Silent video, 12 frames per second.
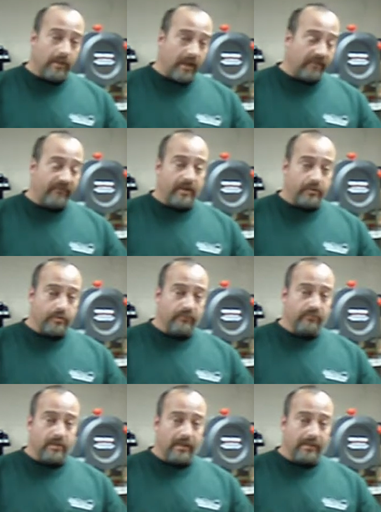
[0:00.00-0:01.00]
manufactured
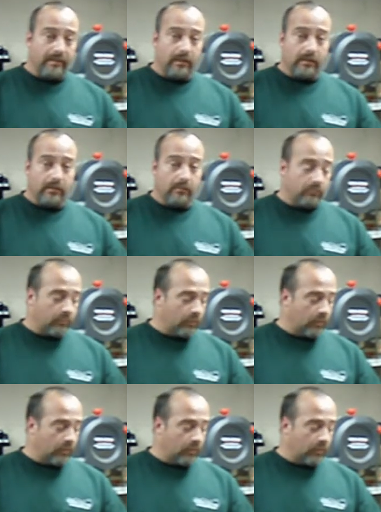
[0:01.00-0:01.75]
from titanium.